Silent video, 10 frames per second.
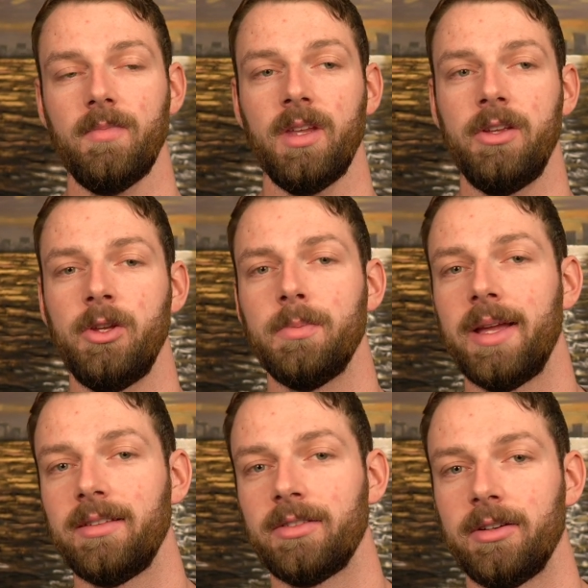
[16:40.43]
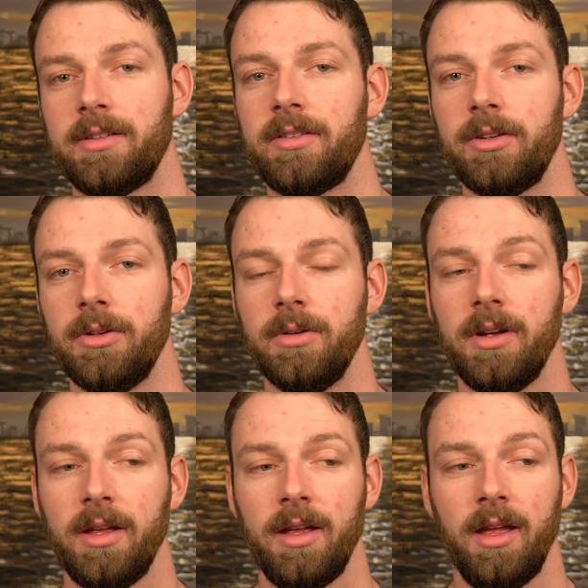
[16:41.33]
you may start to
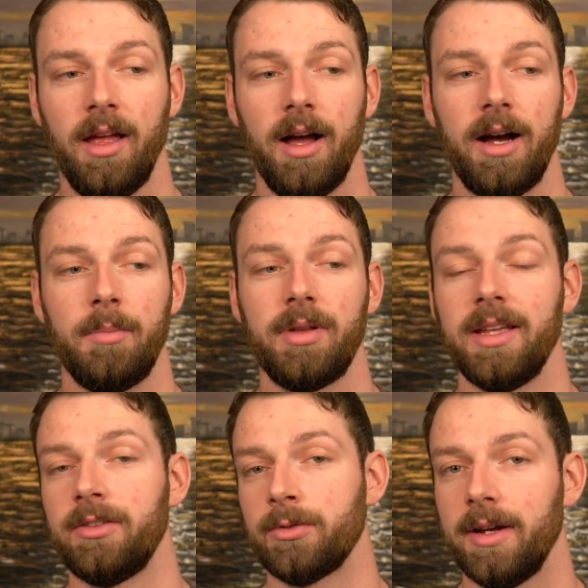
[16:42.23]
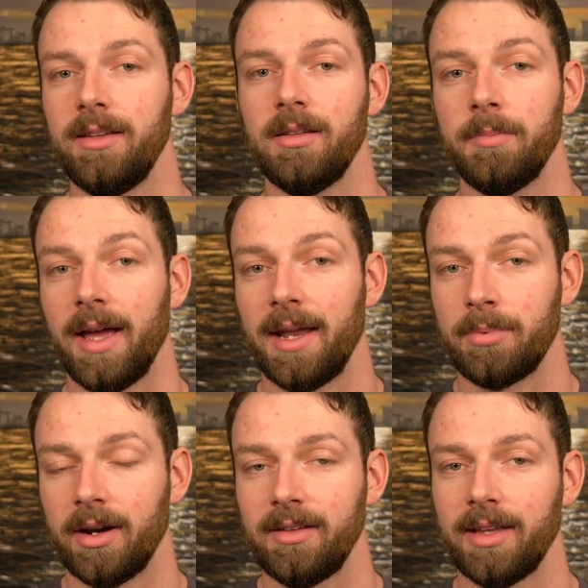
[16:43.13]
place trades in bad
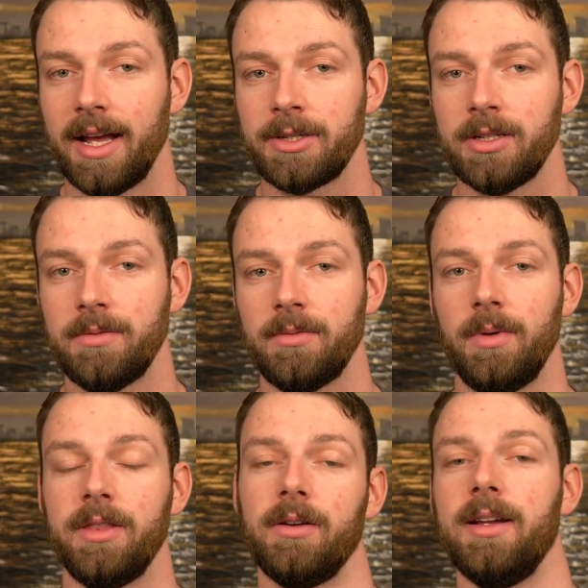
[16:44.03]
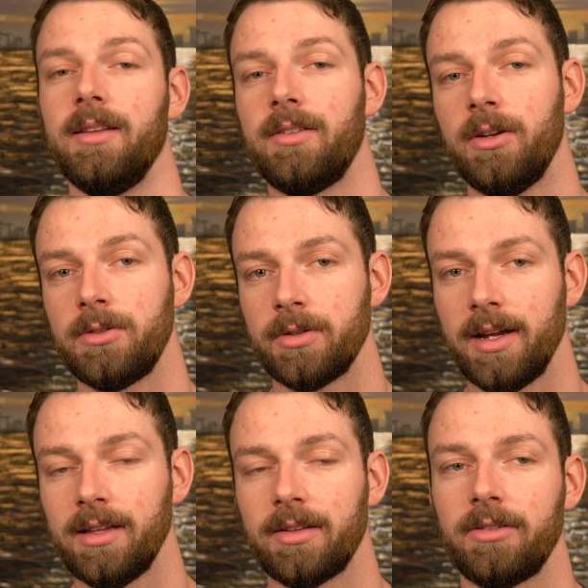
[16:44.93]
price action when there is no
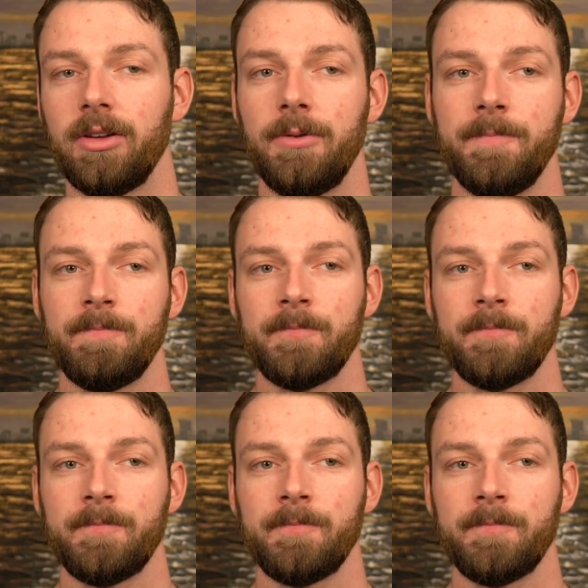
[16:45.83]
trades. So